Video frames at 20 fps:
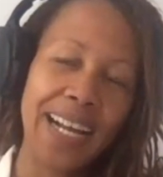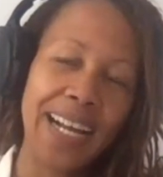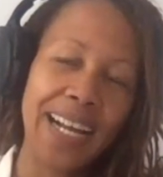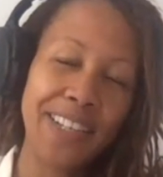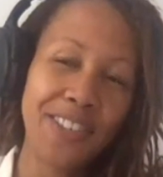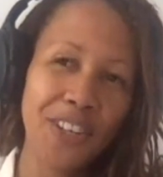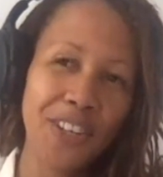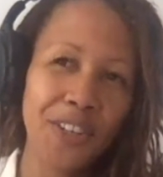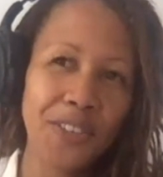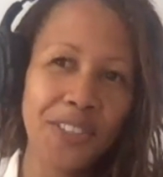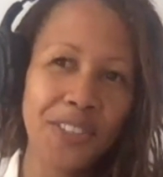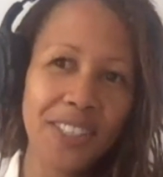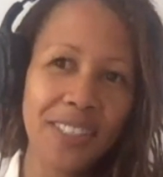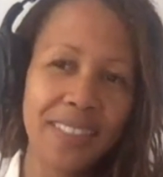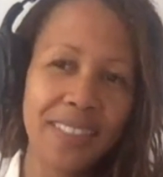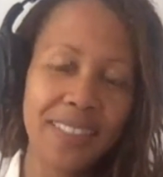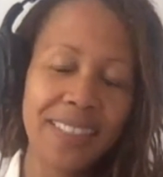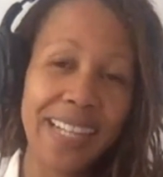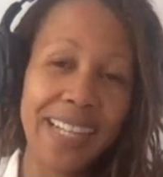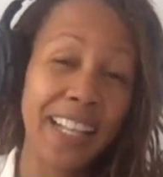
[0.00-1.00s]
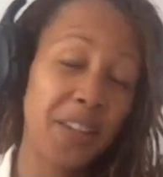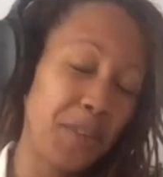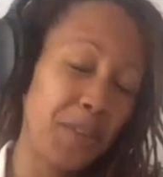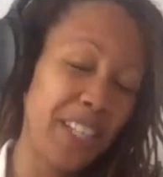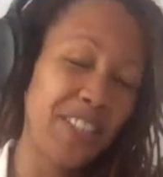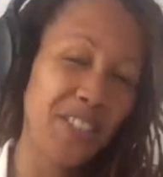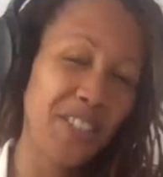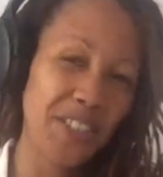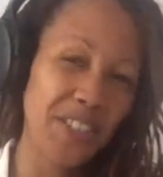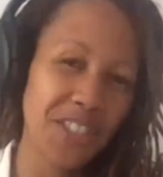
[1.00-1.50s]
I don't, like, the
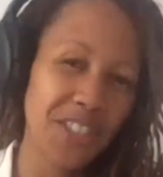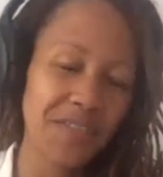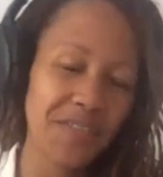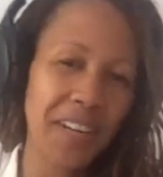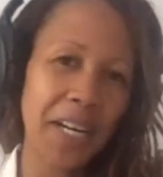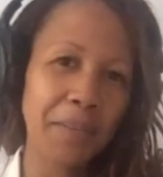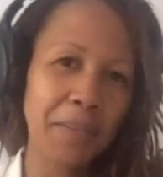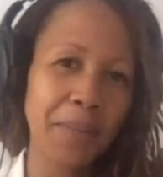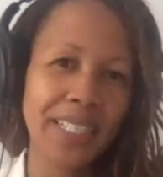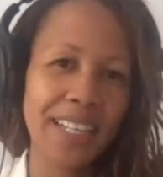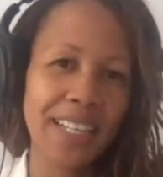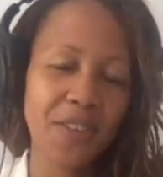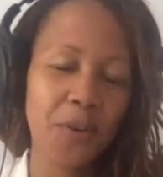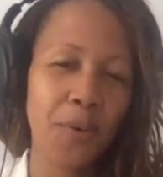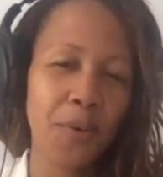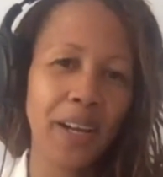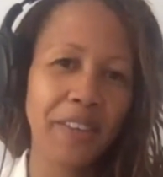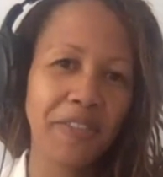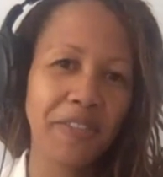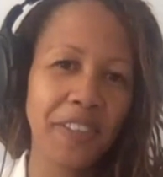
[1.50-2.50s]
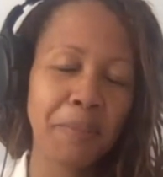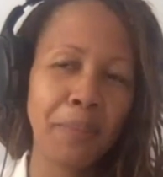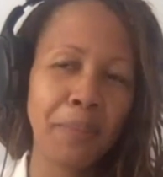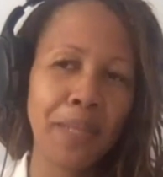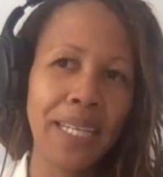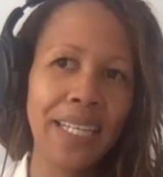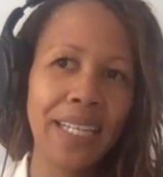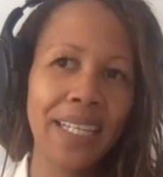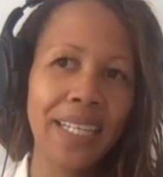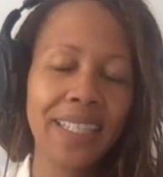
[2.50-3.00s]
research environment doesn't quite fit
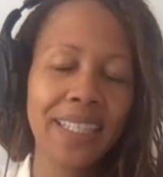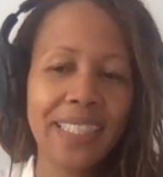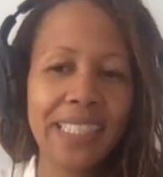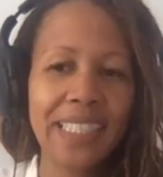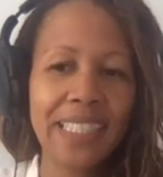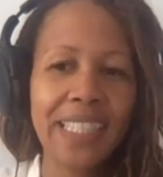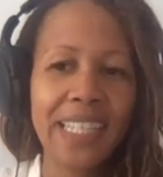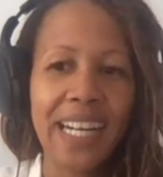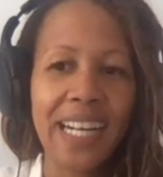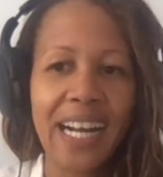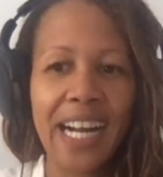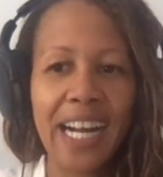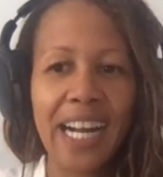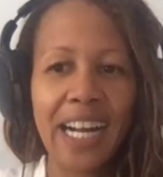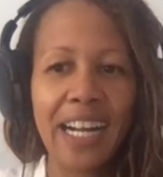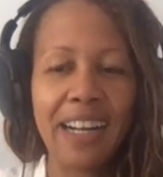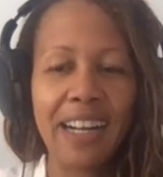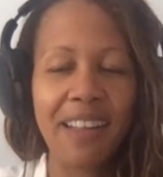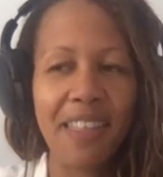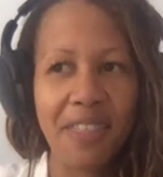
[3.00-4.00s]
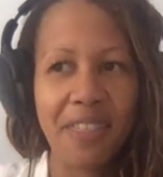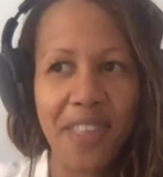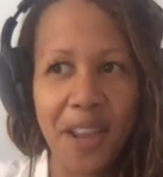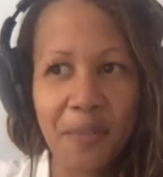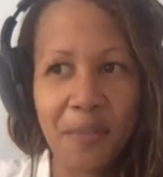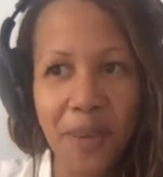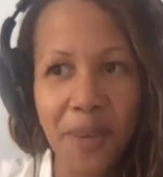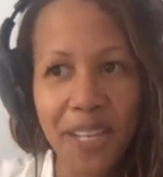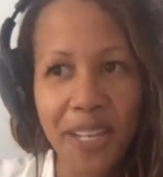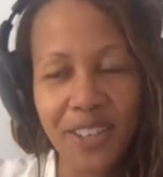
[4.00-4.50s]
me.
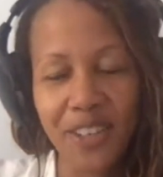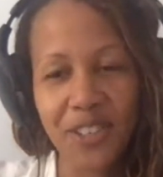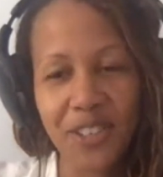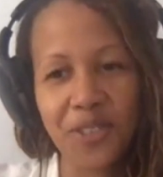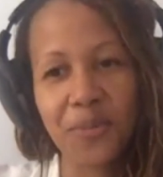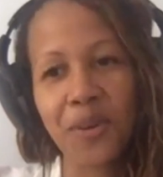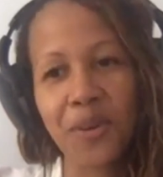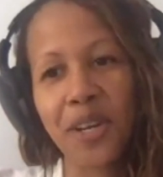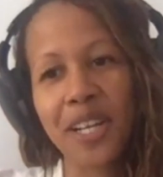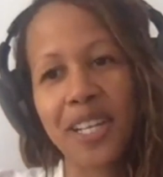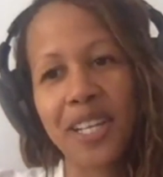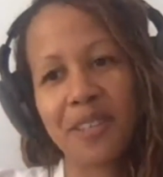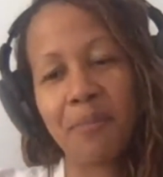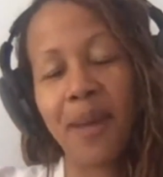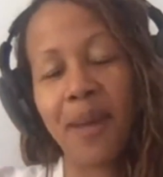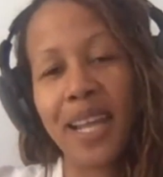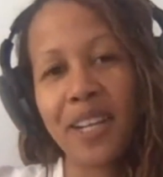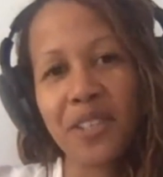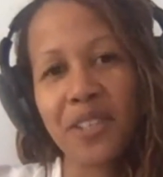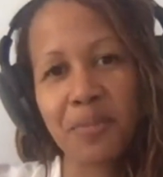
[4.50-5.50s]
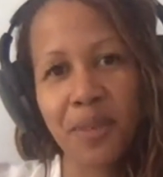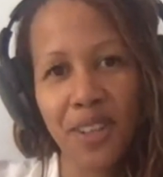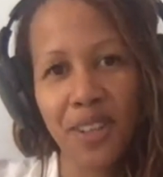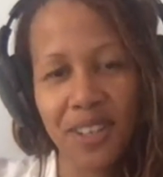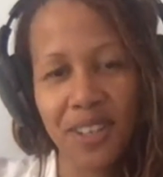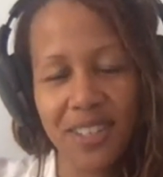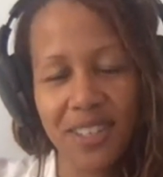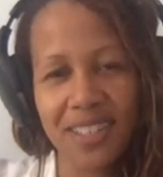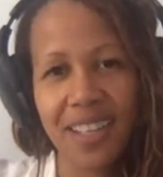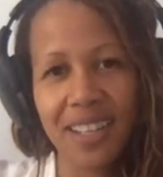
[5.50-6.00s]
Then went on to work as a management
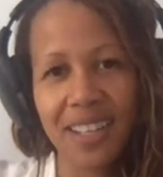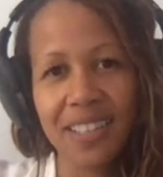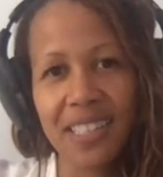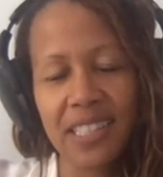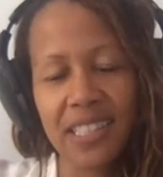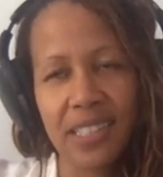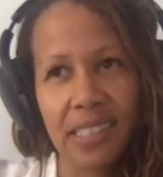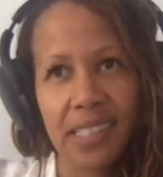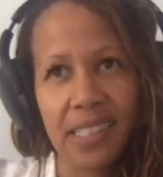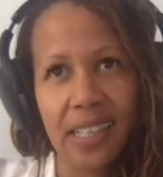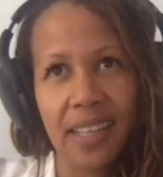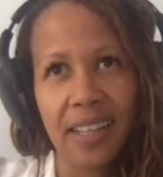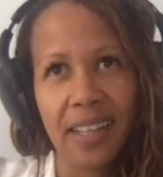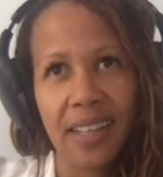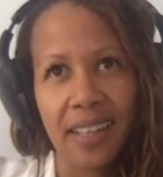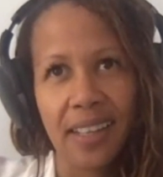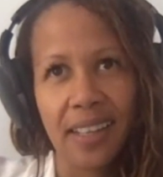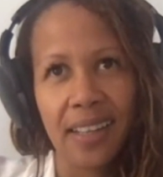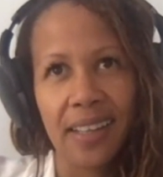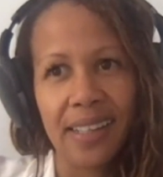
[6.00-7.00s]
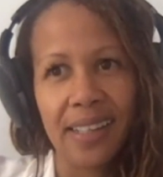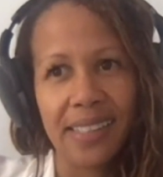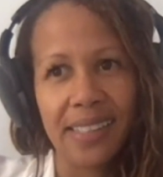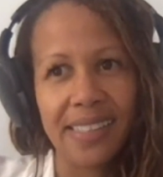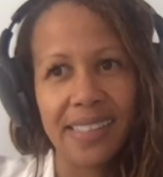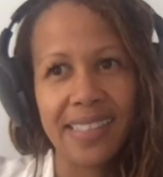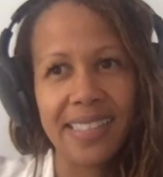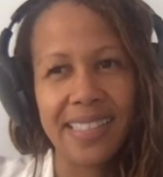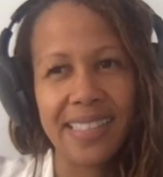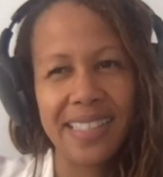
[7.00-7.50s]
consultant.
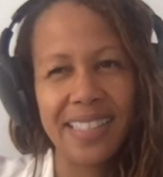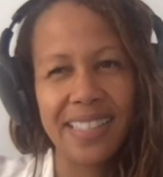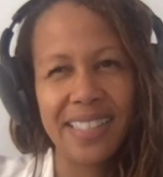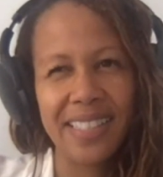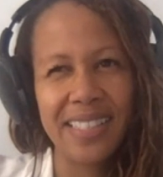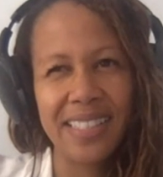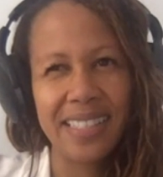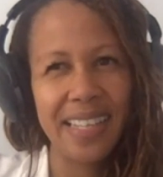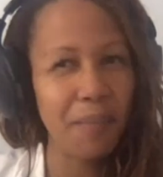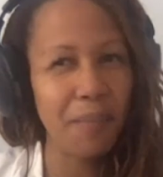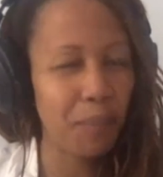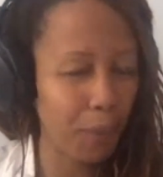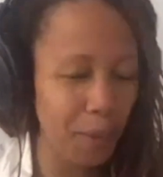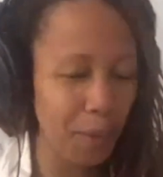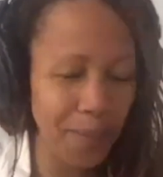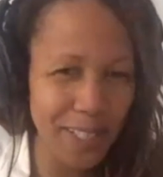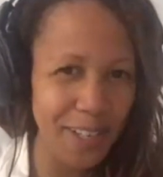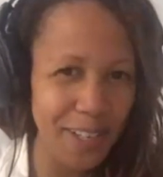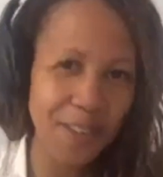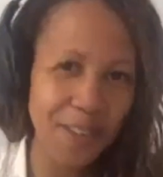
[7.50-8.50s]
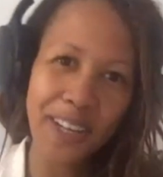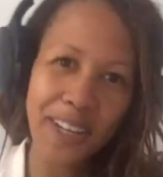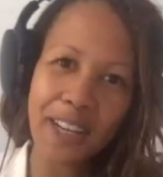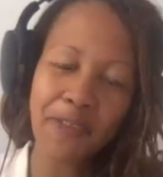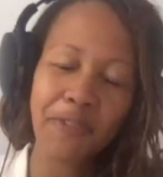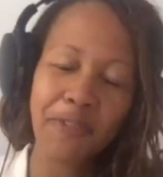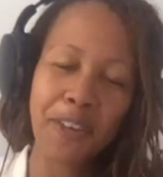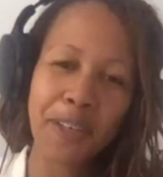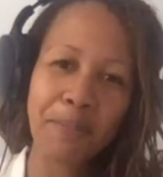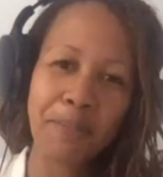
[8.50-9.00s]
Employment didn't
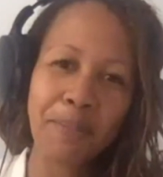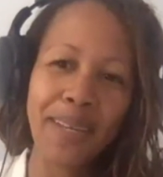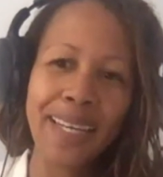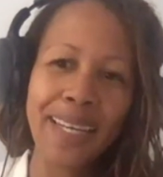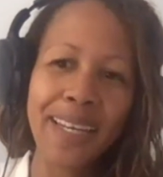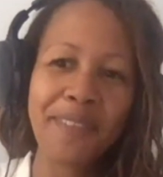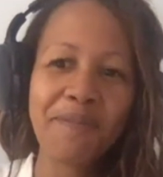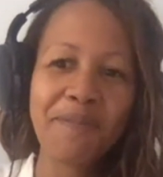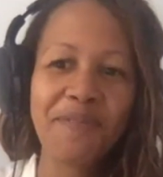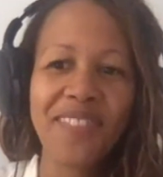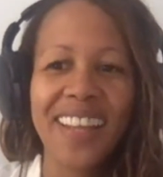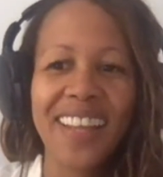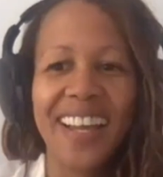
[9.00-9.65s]
really fit me.